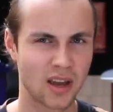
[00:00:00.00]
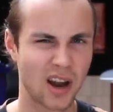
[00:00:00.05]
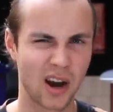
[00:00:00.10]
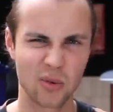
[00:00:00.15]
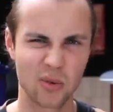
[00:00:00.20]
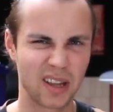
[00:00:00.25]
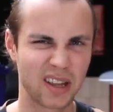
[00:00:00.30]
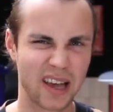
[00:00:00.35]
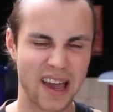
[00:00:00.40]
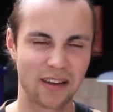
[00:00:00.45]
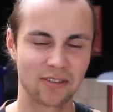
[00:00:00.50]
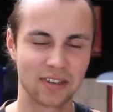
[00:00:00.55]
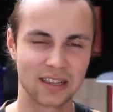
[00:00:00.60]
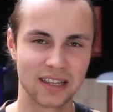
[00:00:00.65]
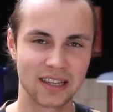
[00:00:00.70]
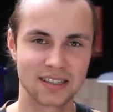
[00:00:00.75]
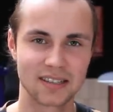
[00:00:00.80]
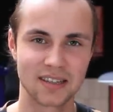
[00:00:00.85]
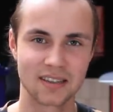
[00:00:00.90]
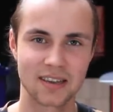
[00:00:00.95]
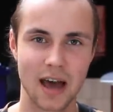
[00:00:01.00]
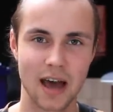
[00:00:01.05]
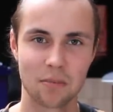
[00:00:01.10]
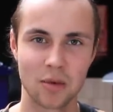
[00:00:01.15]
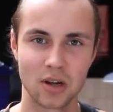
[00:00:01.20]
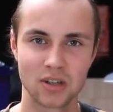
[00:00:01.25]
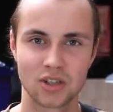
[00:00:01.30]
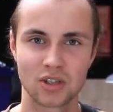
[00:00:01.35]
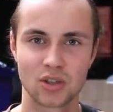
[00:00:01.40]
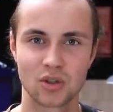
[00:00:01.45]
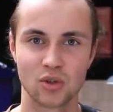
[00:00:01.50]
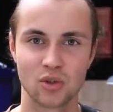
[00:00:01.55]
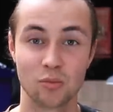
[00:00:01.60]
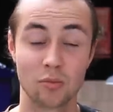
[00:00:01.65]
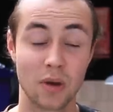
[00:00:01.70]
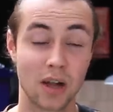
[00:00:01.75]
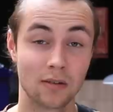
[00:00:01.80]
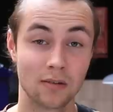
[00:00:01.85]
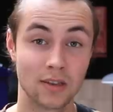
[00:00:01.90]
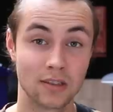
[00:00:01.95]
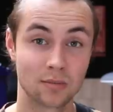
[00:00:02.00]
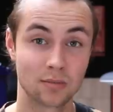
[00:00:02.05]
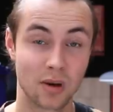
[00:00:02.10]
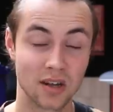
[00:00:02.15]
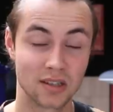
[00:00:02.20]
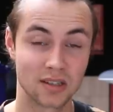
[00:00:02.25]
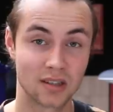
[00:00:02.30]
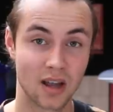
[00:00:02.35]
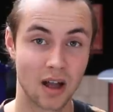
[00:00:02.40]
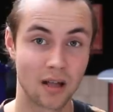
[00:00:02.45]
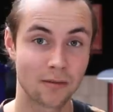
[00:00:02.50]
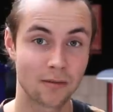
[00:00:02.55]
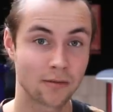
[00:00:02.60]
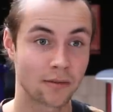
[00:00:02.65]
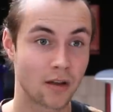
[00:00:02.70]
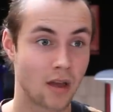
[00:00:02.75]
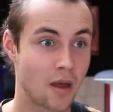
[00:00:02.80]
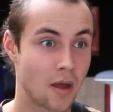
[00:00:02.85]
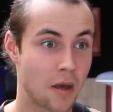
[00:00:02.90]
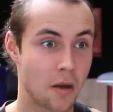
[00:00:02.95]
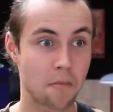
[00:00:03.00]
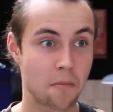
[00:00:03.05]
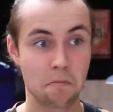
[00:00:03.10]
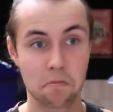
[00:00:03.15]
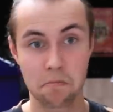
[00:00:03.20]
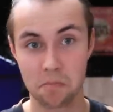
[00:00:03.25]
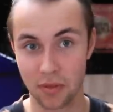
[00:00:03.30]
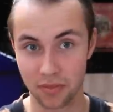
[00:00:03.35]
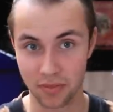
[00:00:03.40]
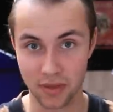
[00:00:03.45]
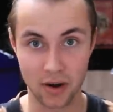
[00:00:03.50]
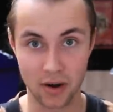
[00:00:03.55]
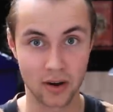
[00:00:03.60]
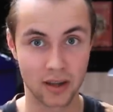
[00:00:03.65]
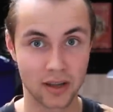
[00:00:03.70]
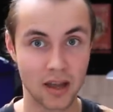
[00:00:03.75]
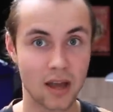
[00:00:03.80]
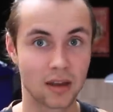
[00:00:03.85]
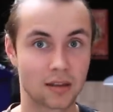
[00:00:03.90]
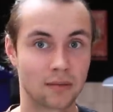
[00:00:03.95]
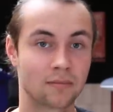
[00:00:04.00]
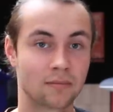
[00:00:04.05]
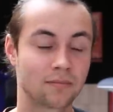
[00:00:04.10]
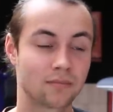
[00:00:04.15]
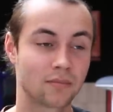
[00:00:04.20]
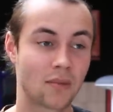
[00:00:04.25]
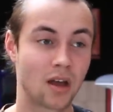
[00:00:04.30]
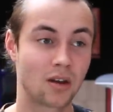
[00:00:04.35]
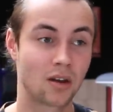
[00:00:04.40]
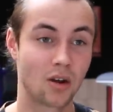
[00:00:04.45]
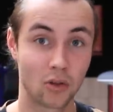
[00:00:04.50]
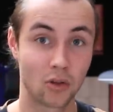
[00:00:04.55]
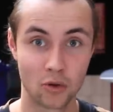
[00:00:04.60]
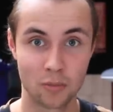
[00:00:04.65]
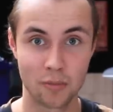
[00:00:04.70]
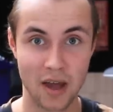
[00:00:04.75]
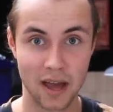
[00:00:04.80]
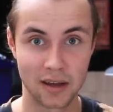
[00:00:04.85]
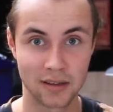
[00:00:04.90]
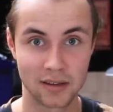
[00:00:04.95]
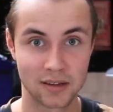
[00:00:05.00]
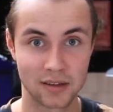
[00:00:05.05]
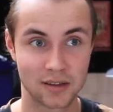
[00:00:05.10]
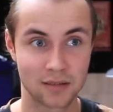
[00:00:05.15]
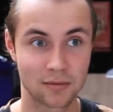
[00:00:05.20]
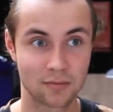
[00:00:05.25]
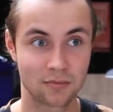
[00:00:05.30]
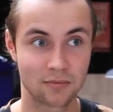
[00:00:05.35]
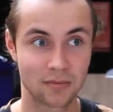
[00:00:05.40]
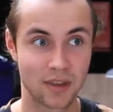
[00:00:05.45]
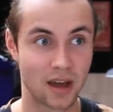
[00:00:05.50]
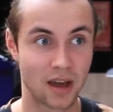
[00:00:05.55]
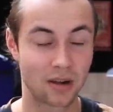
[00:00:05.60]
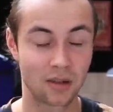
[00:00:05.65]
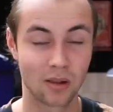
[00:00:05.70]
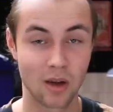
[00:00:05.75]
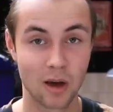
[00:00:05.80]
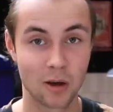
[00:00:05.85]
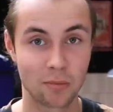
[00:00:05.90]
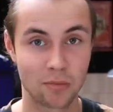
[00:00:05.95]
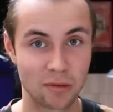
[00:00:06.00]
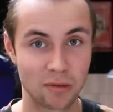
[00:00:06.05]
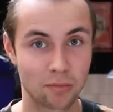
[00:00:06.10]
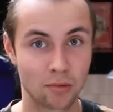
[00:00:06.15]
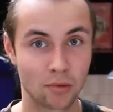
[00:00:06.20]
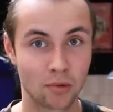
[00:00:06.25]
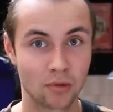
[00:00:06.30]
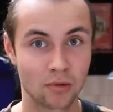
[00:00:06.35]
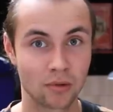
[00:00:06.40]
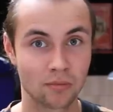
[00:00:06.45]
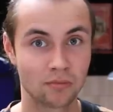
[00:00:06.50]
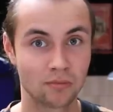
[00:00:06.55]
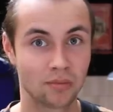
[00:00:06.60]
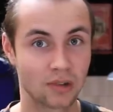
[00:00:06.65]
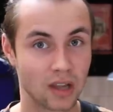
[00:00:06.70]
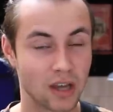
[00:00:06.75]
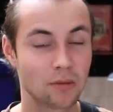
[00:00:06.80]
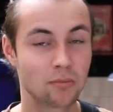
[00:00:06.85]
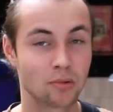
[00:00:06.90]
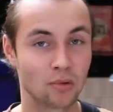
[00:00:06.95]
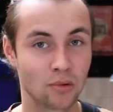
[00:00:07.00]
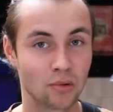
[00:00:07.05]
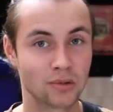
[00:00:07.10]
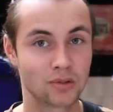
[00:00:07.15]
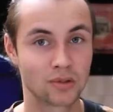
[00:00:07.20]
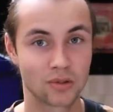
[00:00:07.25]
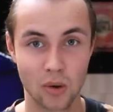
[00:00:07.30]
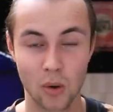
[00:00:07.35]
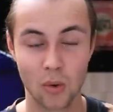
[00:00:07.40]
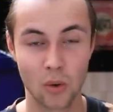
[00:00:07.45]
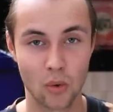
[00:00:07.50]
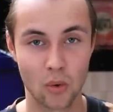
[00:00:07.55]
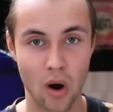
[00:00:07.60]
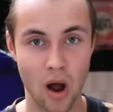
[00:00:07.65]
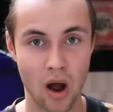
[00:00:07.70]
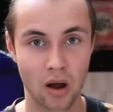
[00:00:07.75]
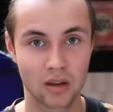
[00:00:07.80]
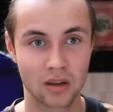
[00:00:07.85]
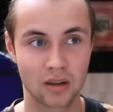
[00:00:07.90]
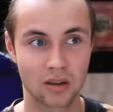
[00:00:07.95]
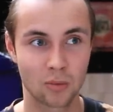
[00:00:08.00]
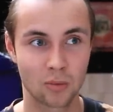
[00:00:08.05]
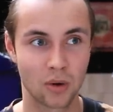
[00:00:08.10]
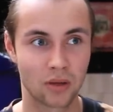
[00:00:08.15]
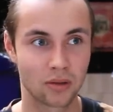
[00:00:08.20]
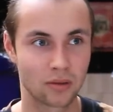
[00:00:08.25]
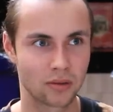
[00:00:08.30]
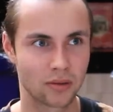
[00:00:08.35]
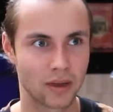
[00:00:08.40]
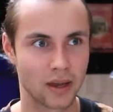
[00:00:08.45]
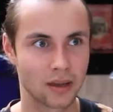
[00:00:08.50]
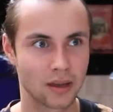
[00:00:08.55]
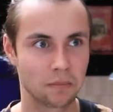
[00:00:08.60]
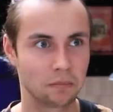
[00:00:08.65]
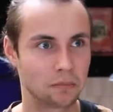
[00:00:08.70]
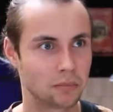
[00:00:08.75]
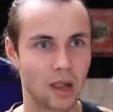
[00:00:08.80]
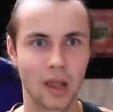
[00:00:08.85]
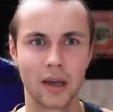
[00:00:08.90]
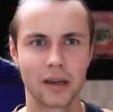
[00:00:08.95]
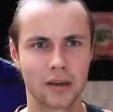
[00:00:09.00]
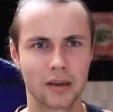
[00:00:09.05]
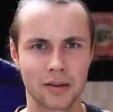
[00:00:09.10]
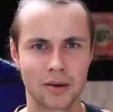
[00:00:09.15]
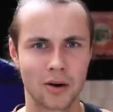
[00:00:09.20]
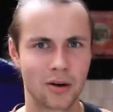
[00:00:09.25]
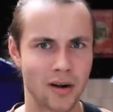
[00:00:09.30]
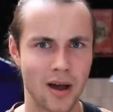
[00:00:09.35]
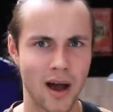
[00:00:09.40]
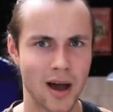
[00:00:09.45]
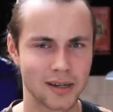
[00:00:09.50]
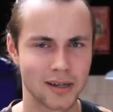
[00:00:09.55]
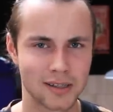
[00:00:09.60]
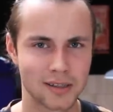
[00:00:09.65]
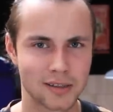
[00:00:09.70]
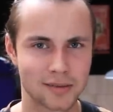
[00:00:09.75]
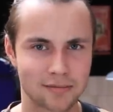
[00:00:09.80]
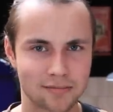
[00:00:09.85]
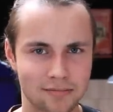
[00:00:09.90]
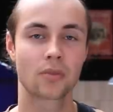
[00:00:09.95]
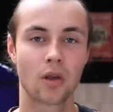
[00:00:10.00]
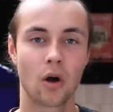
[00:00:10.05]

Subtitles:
I really haven't listened that much to Melvins myself, but there again, another band that a lot of people label stoner rock, whether they like it or not.